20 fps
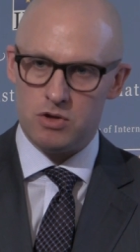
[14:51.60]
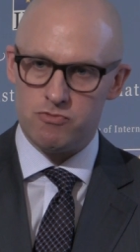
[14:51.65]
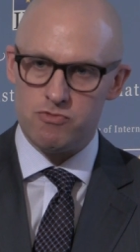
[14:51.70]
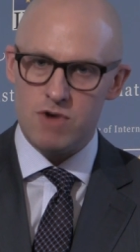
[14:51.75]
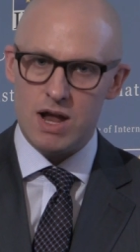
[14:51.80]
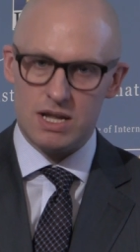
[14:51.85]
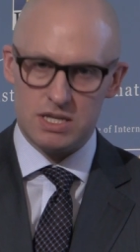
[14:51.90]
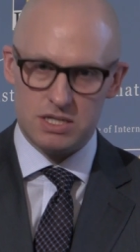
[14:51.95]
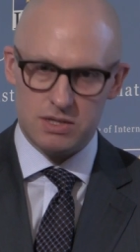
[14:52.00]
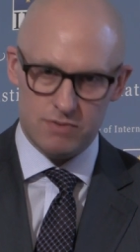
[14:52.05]

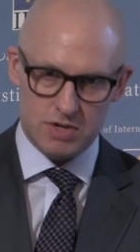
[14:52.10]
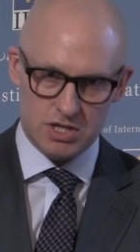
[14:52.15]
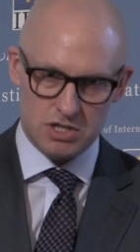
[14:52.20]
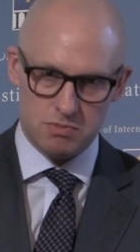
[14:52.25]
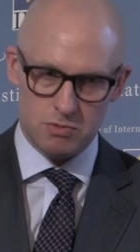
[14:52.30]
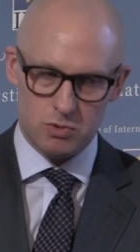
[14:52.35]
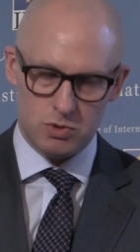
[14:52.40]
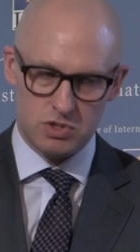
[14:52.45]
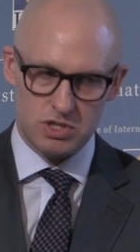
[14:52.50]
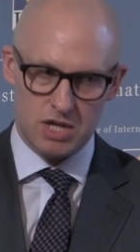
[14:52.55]
relatively
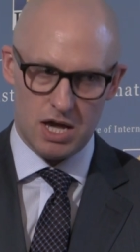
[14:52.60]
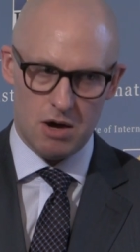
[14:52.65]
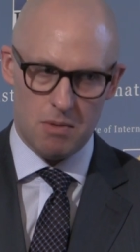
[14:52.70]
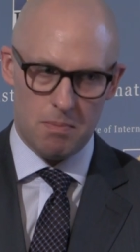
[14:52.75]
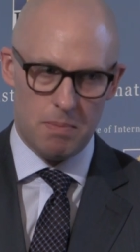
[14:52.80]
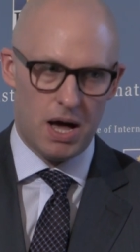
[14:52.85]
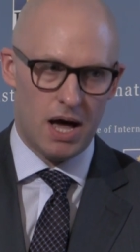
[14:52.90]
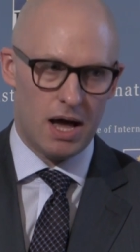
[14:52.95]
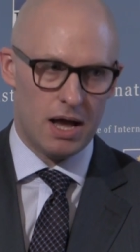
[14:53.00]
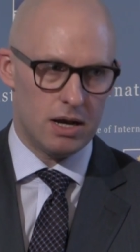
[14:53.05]
small scale
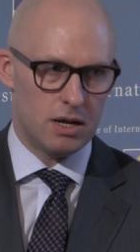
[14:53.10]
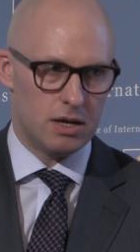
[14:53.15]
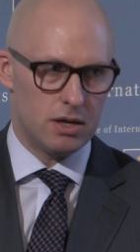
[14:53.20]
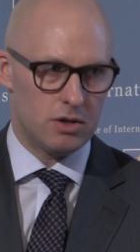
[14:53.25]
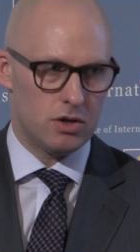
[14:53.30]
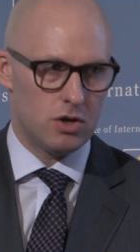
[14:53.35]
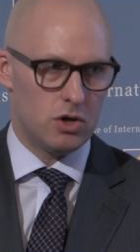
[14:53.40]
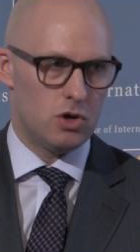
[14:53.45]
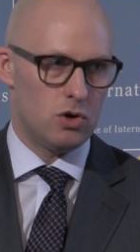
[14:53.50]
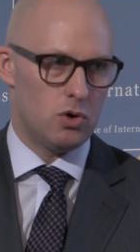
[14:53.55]

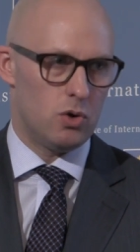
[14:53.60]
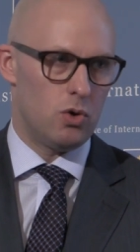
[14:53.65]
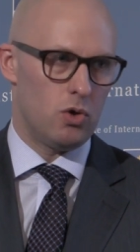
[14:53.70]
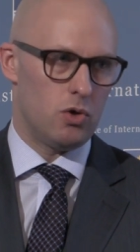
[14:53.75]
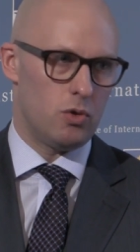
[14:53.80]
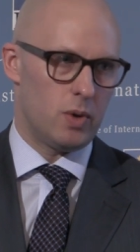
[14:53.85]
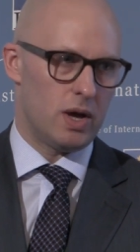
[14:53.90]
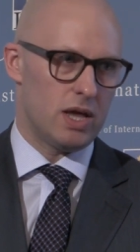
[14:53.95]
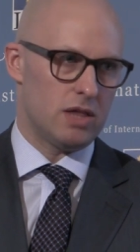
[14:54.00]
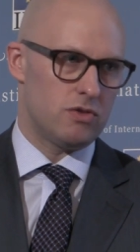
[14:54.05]
pilot all
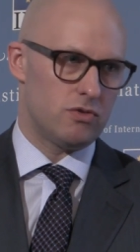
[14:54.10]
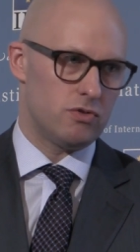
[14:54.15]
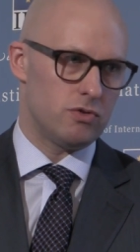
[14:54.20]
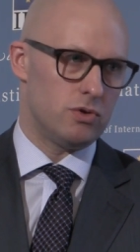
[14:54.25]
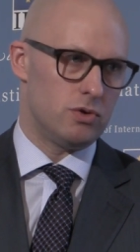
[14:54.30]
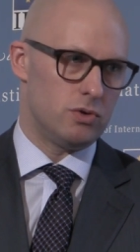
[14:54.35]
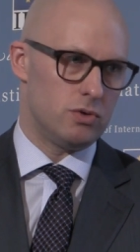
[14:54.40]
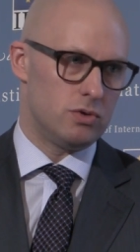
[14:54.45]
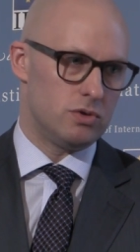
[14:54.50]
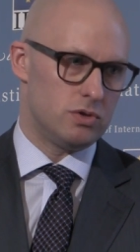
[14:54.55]
the way
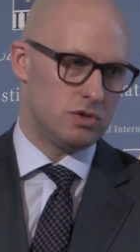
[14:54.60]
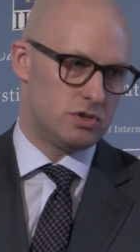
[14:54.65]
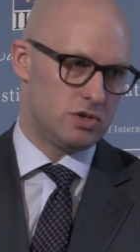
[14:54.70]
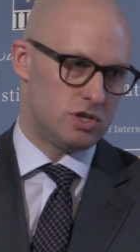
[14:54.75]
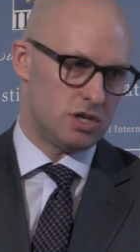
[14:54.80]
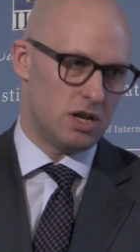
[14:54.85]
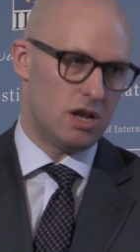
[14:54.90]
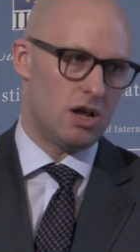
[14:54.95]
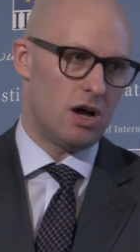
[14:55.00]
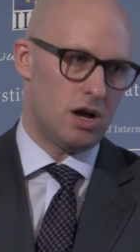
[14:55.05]
through
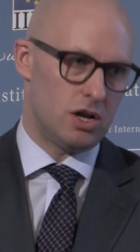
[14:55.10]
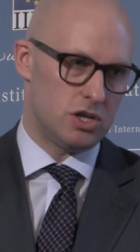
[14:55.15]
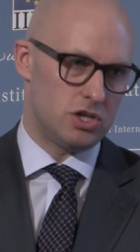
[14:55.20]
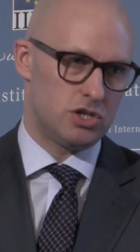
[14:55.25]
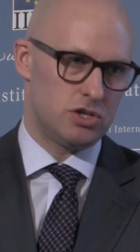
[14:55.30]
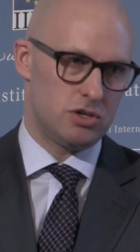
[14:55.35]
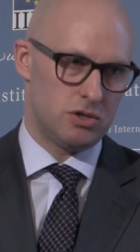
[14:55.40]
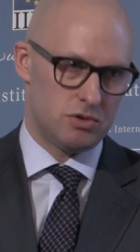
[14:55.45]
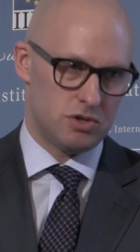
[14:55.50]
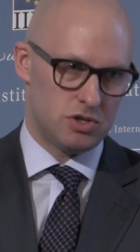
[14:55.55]
to
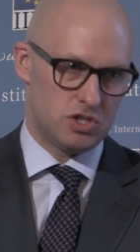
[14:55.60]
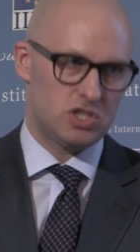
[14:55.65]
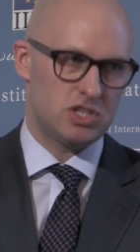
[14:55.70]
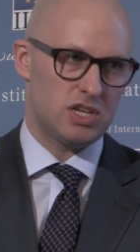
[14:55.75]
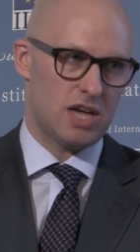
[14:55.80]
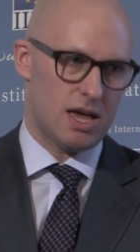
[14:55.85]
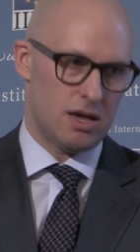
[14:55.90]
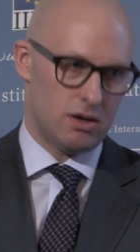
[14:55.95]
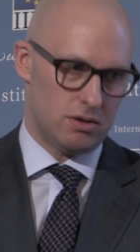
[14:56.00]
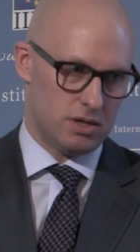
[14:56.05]
large
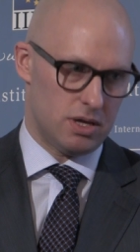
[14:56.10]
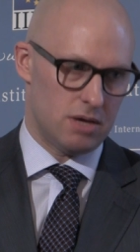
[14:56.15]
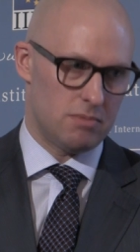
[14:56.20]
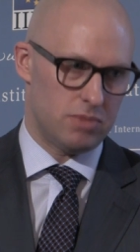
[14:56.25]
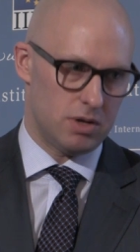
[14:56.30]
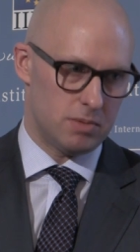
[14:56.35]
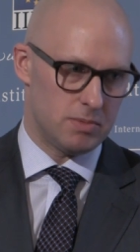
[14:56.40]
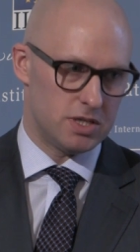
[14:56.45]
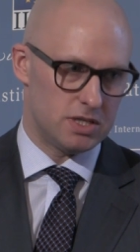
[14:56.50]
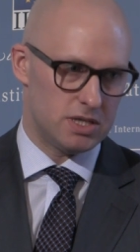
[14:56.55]
scale
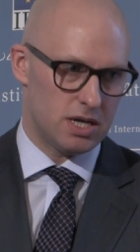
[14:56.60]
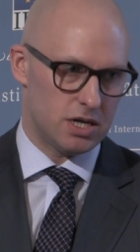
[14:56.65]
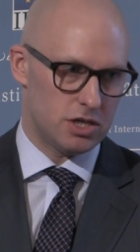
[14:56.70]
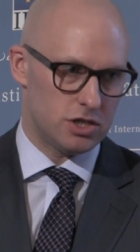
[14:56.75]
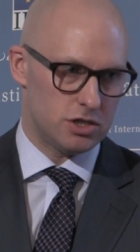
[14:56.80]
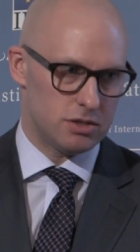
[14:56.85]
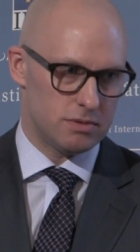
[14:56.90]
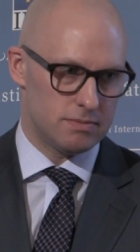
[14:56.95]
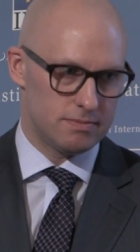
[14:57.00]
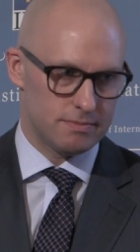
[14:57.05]

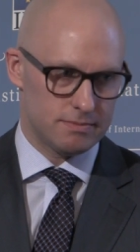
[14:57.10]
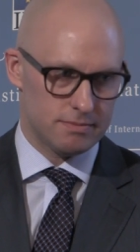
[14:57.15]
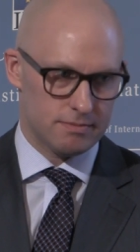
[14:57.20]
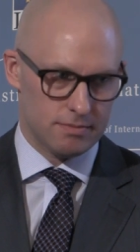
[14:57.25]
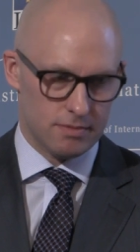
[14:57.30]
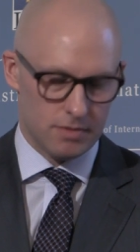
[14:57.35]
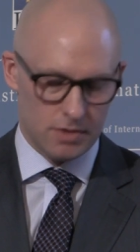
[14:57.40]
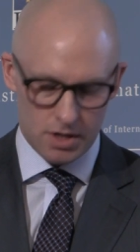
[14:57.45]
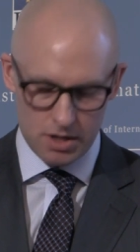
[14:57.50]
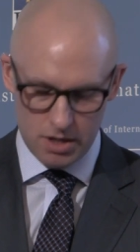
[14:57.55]
implementation.
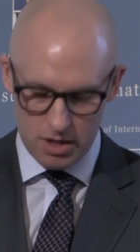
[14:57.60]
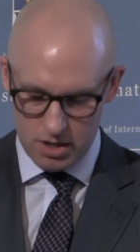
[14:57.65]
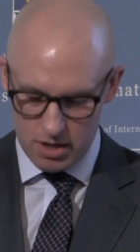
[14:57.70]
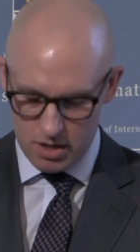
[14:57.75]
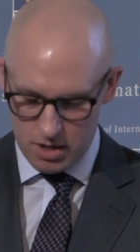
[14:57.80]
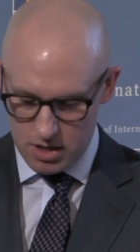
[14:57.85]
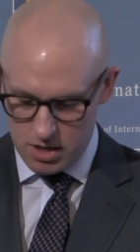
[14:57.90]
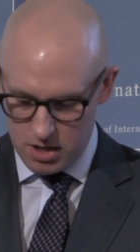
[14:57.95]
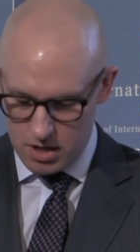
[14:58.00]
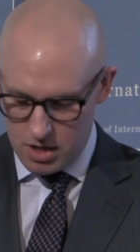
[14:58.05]

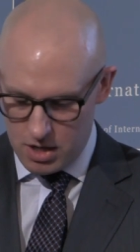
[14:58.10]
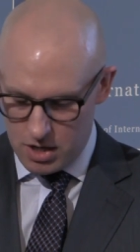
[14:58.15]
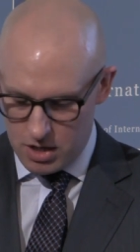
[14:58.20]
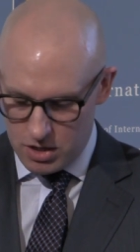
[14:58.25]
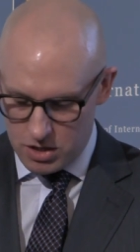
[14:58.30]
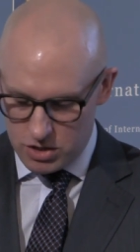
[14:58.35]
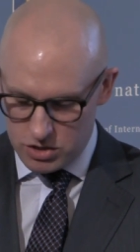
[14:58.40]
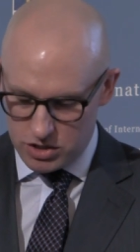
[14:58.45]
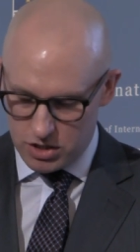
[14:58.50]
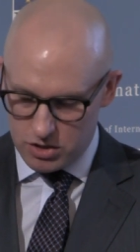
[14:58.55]

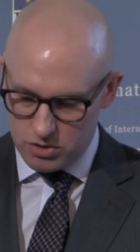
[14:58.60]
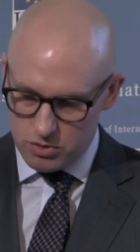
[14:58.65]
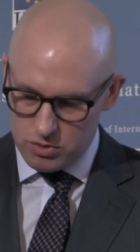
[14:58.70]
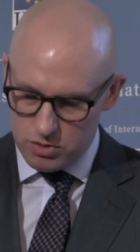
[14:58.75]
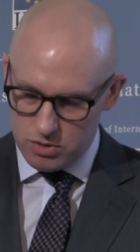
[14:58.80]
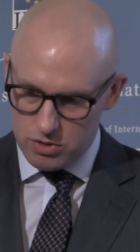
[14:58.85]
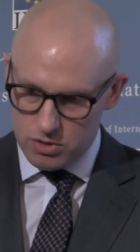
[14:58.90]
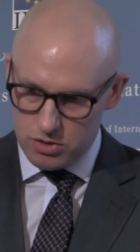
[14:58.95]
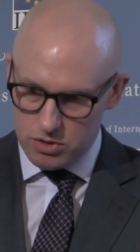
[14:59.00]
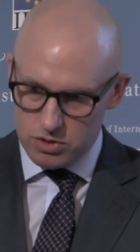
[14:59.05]

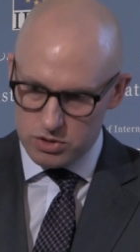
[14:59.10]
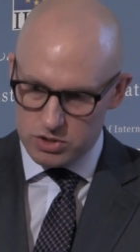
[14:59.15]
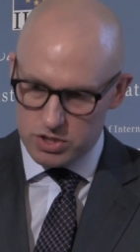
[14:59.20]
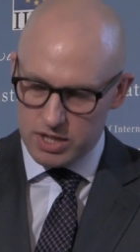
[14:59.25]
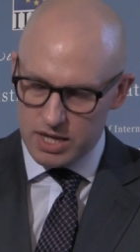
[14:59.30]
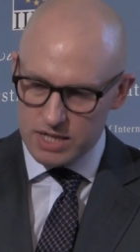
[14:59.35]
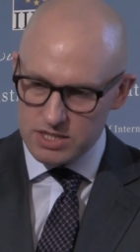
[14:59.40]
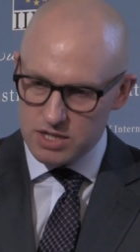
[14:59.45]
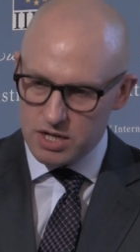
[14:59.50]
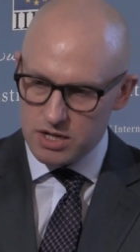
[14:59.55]
So,
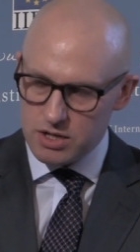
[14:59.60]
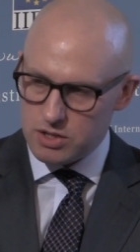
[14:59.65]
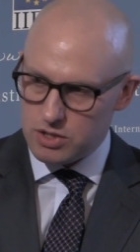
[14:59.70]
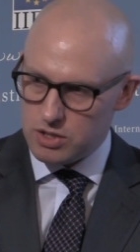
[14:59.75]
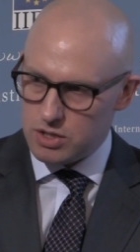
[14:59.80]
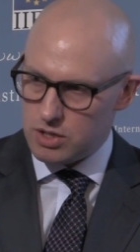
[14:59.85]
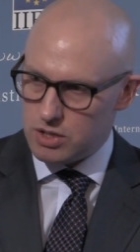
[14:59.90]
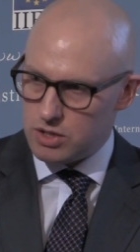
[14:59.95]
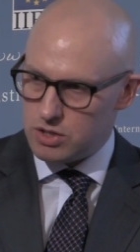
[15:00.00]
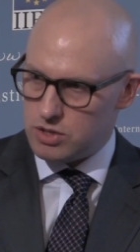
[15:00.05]
so that's kind of
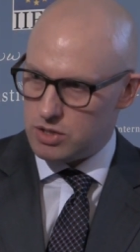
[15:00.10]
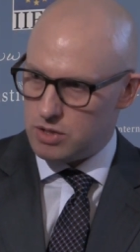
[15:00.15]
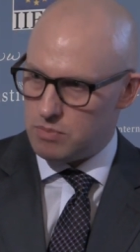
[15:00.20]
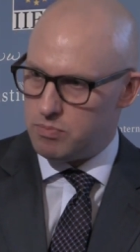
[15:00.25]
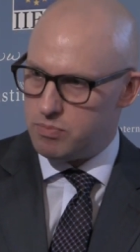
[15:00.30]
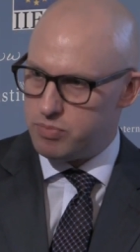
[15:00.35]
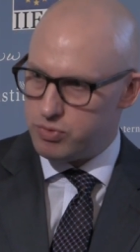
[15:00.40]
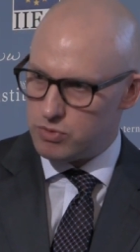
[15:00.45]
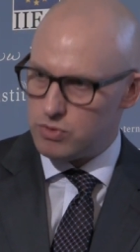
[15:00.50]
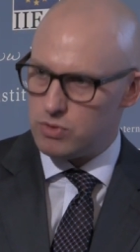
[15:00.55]
the, the
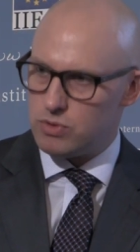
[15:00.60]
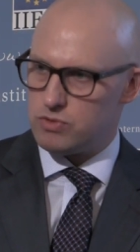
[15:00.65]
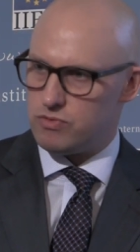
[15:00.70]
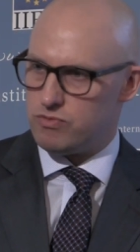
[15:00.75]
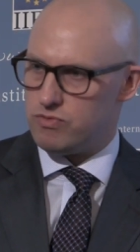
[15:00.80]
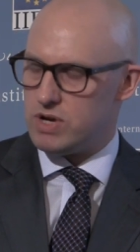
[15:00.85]
broad